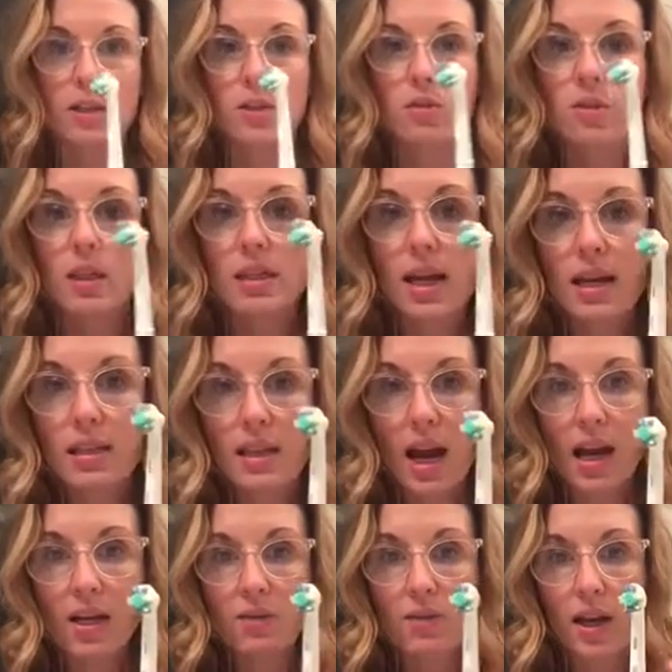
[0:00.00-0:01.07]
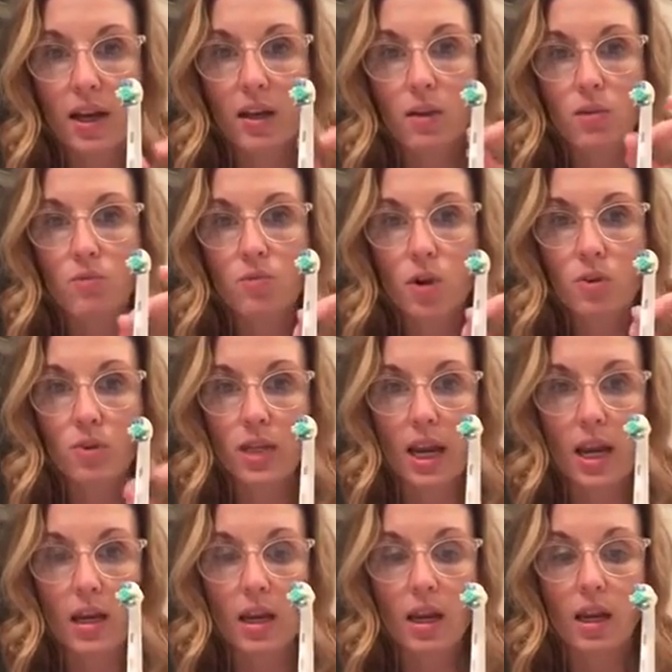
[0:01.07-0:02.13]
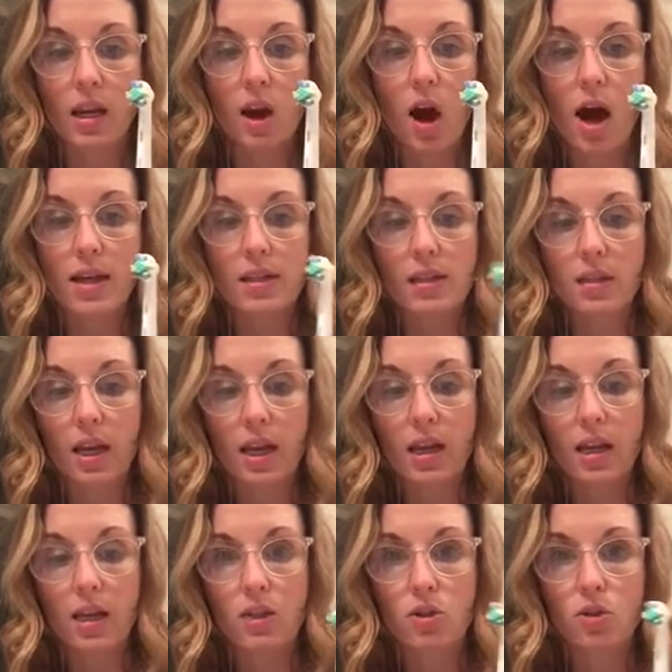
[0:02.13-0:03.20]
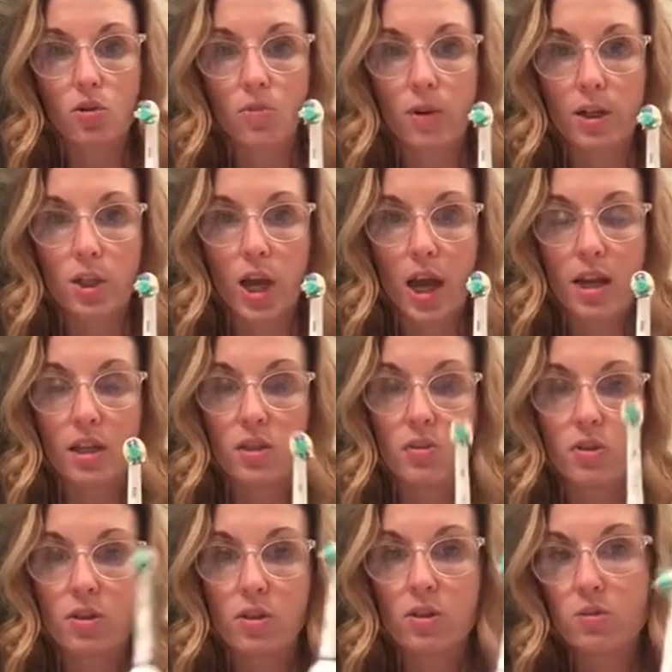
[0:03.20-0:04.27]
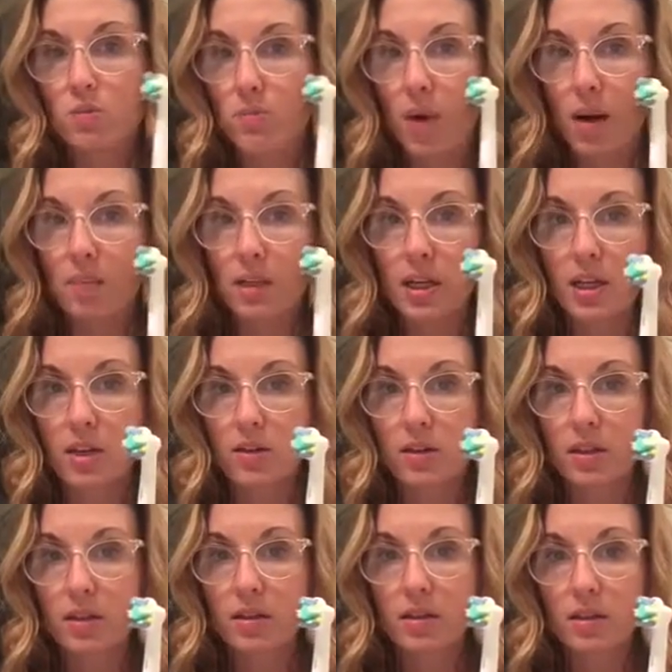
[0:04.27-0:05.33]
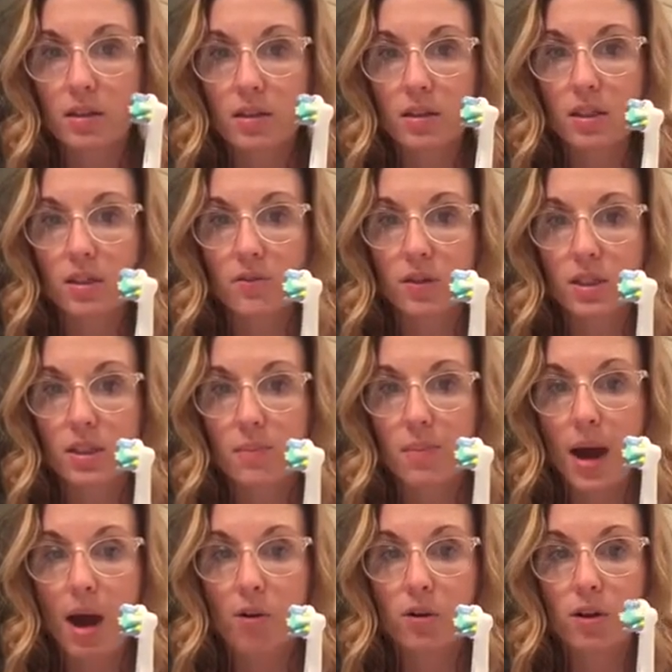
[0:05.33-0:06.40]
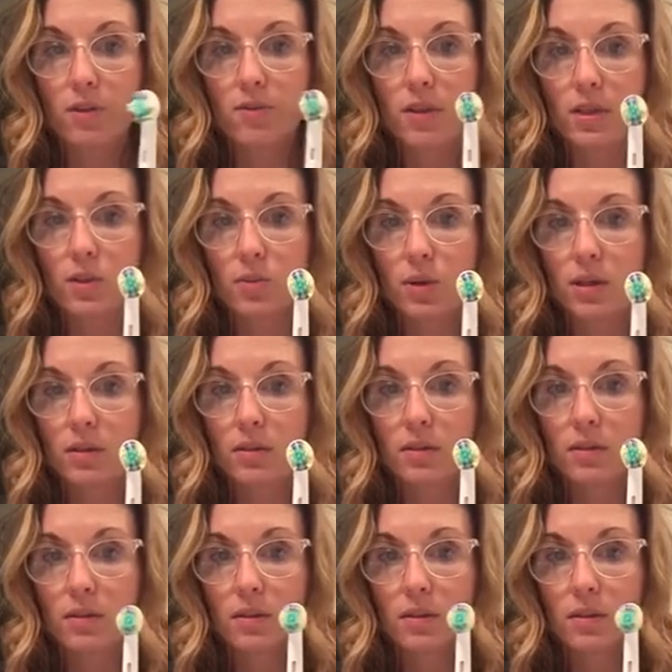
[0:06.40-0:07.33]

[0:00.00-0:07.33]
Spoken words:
So this has kind of like a rotating, oscillating toothbrush head, and you probably hear the difference in power of this one.